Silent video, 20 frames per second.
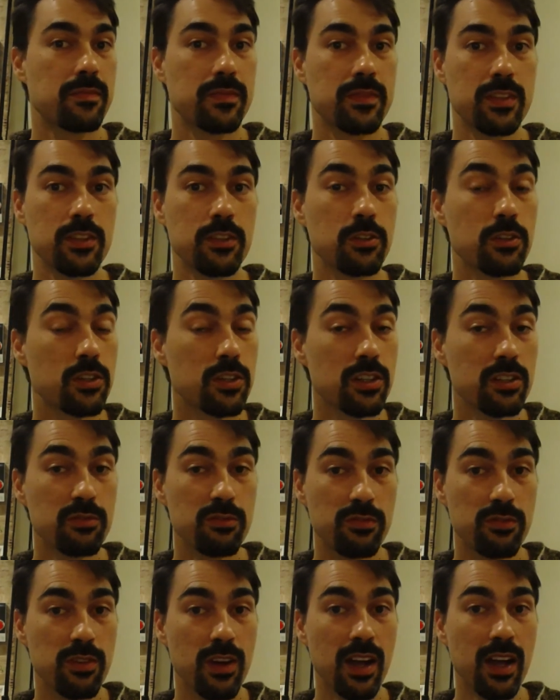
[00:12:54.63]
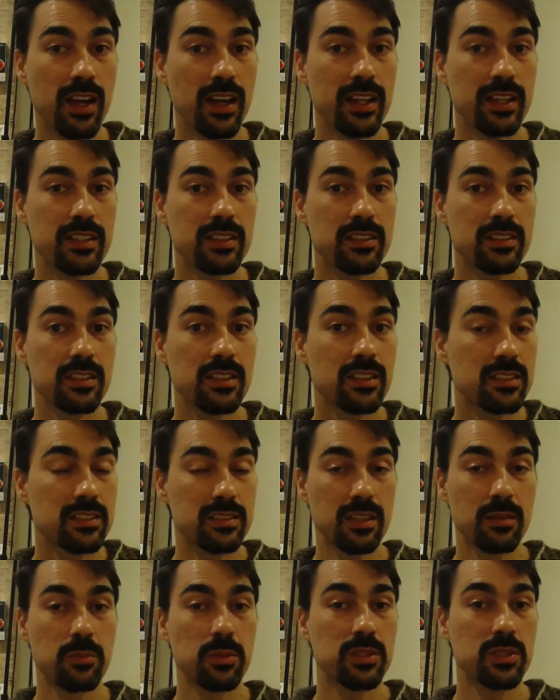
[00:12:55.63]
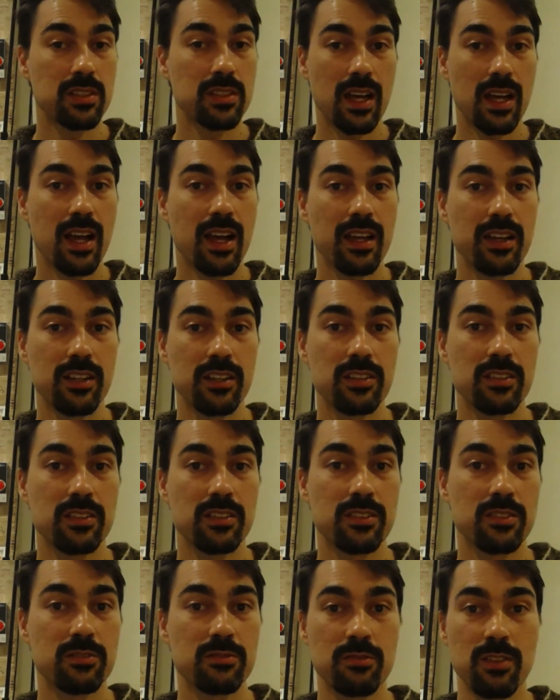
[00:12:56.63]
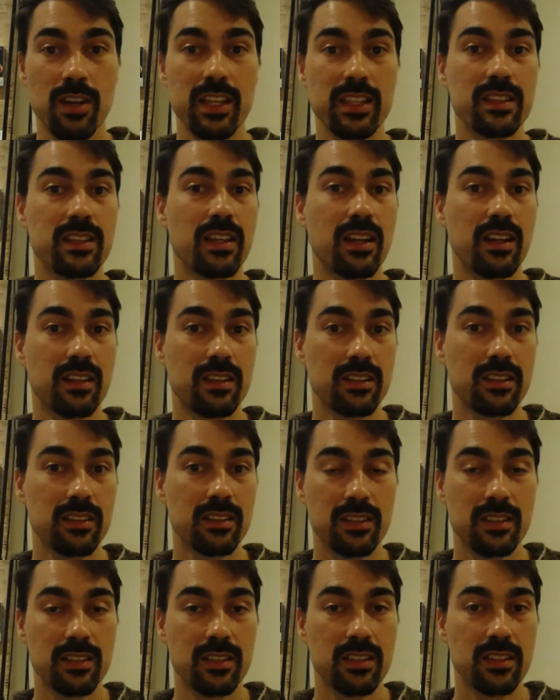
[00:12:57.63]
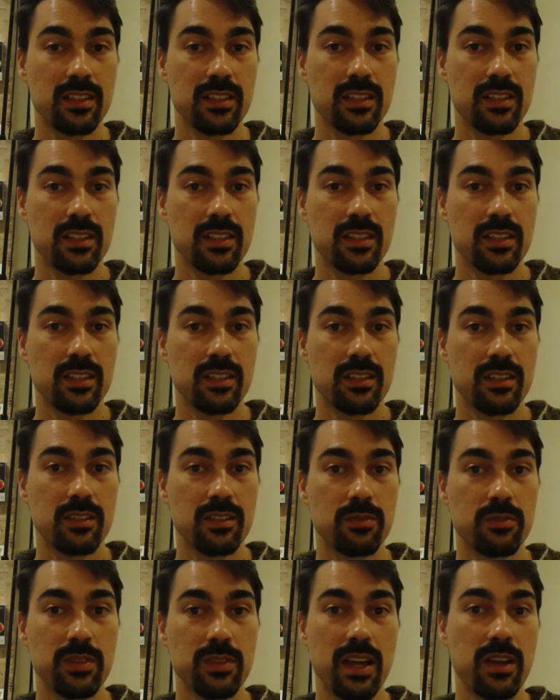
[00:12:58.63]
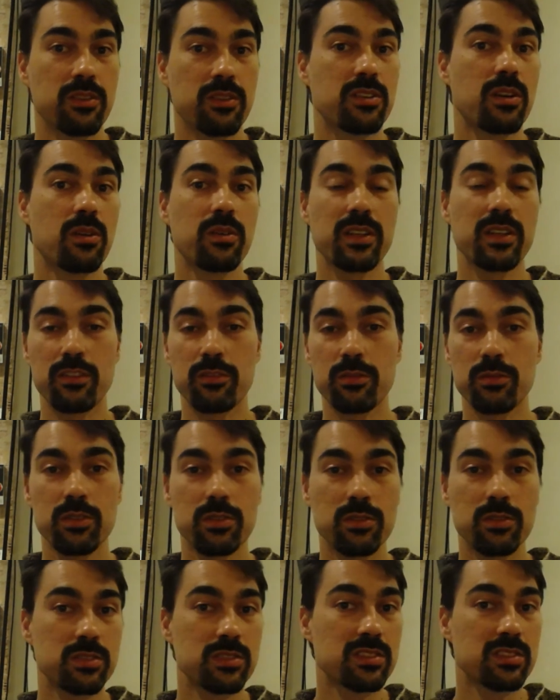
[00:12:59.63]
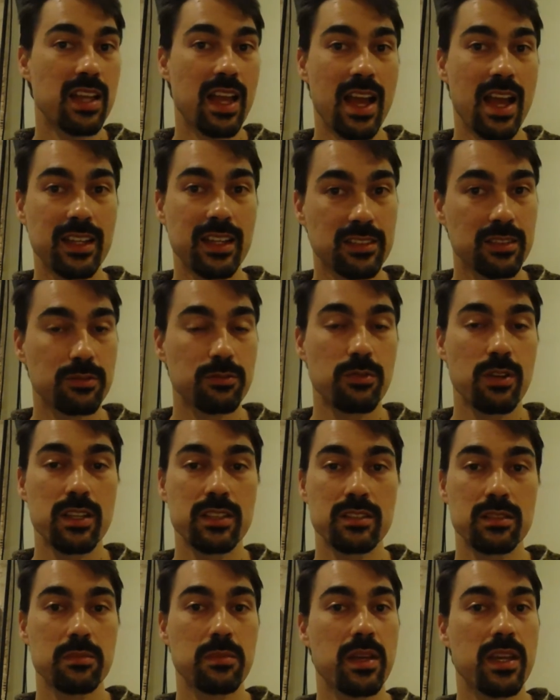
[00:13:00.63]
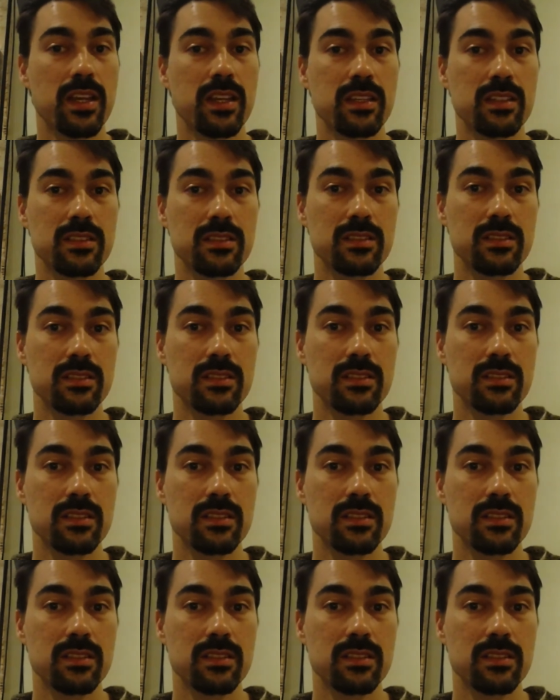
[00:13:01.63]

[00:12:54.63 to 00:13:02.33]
You could find someone to hire right there without going through stacks of resumes,